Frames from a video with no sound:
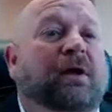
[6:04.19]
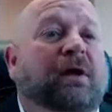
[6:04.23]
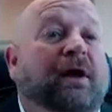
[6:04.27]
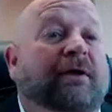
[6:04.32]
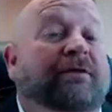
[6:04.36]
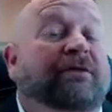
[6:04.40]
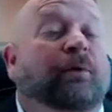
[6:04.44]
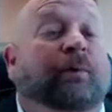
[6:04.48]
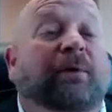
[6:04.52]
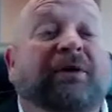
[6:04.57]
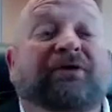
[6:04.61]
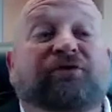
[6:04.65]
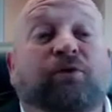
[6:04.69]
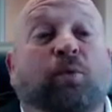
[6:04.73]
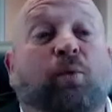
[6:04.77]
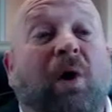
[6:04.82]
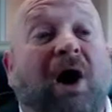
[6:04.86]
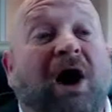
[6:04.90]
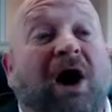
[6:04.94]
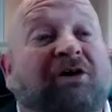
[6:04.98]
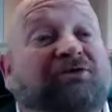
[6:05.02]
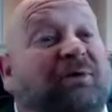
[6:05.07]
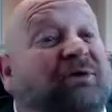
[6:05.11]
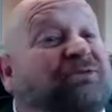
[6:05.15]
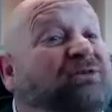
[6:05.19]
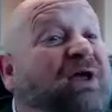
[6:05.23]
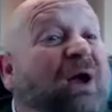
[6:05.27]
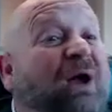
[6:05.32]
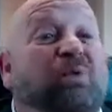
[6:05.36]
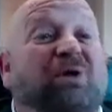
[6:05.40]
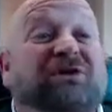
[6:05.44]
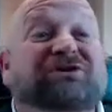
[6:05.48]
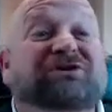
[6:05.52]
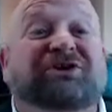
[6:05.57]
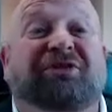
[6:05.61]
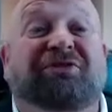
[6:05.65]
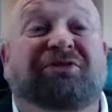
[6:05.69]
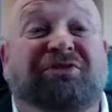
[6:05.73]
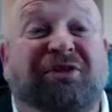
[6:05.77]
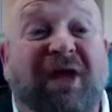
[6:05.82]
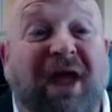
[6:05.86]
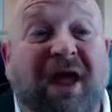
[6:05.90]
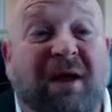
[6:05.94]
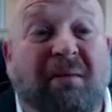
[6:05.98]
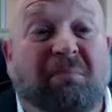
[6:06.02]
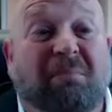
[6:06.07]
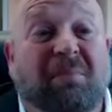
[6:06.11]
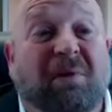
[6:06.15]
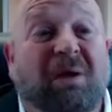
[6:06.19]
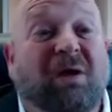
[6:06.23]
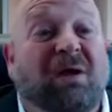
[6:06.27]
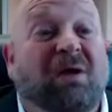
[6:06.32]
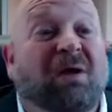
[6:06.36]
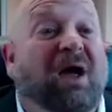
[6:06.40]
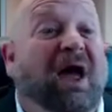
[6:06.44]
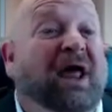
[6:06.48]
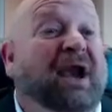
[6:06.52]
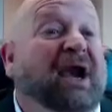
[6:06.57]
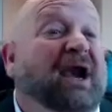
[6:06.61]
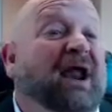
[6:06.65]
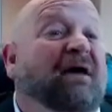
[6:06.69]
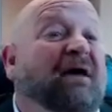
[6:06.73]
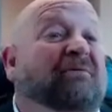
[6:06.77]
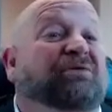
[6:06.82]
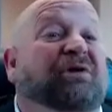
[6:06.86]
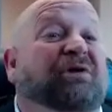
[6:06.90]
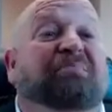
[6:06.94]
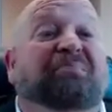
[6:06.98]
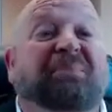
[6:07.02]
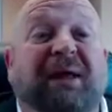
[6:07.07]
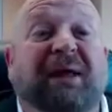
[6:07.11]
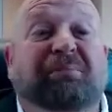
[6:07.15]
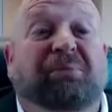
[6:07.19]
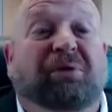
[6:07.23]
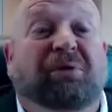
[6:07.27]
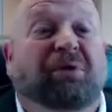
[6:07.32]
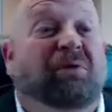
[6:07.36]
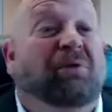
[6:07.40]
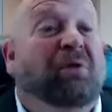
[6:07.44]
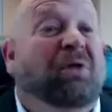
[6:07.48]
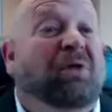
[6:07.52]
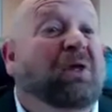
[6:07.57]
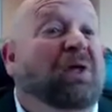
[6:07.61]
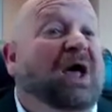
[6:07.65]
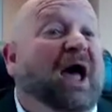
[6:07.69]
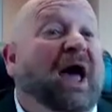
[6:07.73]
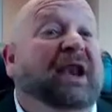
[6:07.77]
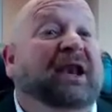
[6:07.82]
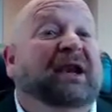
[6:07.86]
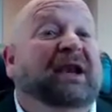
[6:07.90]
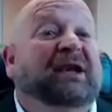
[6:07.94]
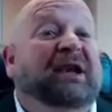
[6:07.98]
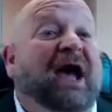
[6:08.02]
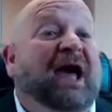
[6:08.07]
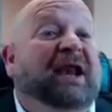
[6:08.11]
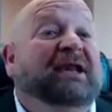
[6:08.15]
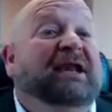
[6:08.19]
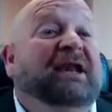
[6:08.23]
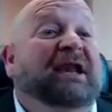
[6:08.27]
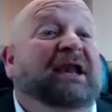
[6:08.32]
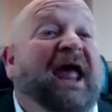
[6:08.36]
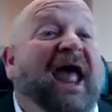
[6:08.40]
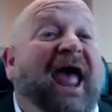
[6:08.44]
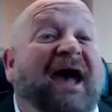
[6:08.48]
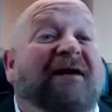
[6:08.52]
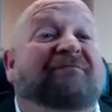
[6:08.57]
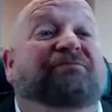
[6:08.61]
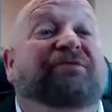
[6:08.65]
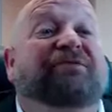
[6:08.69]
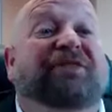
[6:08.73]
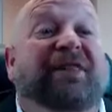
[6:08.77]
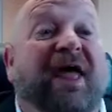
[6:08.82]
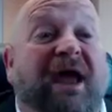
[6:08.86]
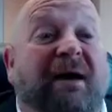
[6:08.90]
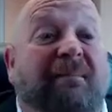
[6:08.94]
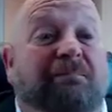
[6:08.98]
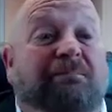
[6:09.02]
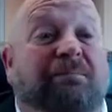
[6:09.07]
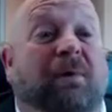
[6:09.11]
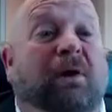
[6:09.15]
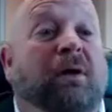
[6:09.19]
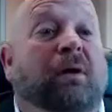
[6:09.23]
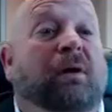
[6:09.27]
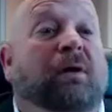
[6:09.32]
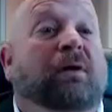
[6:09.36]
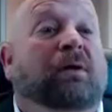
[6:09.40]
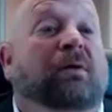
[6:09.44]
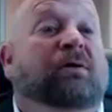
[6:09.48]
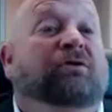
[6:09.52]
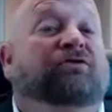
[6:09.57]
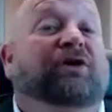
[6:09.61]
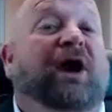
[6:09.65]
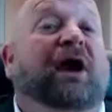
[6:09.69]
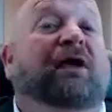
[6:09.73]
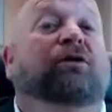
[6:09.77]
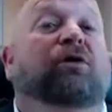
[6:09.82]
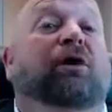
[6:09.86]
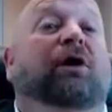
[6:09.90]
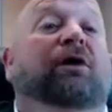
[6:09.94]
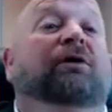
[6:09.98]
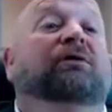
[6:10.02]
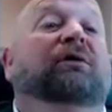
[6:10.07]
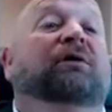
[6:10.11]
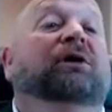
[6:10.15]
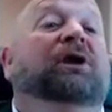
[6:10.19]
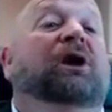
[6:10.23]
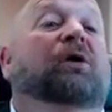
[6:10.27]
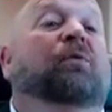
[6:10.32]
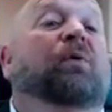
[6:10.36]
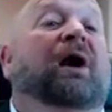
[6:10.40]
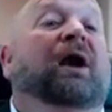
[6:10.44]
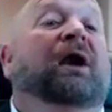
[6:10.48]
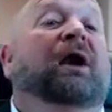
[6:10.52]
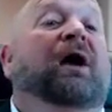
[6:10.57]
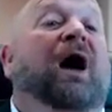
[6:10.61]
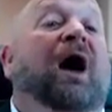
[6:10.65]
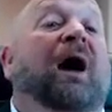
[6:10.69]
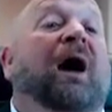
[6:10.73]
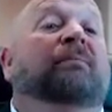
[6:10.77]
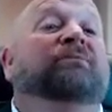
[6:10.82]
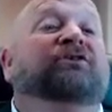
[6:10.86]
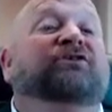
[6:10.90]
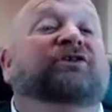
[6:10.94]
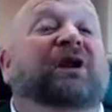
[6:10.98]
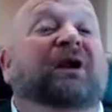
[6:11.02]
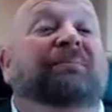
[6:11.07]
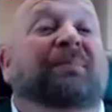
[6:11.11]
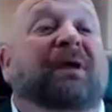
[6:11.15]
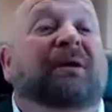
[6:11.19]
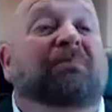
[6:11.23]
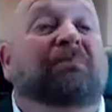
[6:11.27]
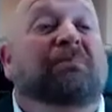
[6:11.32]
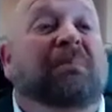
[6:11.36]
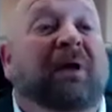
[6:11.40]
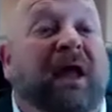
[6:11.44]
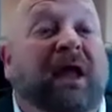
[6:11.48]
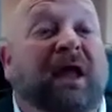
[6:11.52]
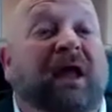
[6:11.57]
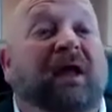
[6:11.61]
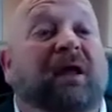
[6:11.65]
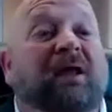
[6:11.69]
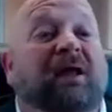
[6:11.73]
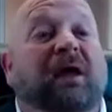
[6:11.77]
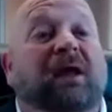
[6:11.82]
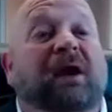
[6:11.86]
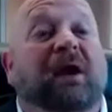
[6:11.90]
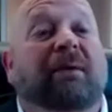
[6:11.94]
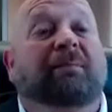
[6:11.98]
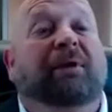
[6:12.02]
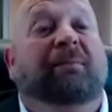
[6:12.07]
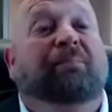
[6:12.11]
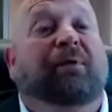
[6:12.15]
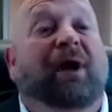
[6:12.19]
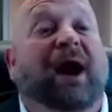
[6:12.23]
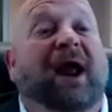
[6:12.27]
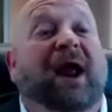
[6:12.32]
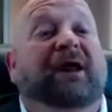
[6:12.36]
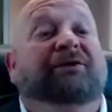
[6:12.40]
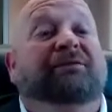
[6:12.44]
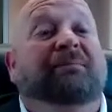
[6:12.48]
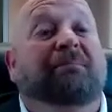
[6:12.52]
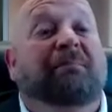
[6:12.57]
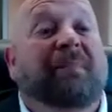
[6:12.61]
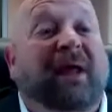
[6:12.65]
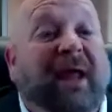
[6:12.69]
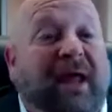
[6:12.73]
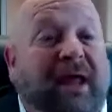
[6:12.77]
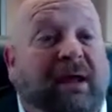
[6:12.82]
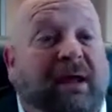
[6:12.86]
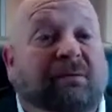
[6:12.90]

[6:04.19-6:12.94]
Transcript: And the reason why is because I wasn't them. I didn't have their people. I didn't have them. So I learned, you know what? I'm just going to be me, and I'm going to brand me.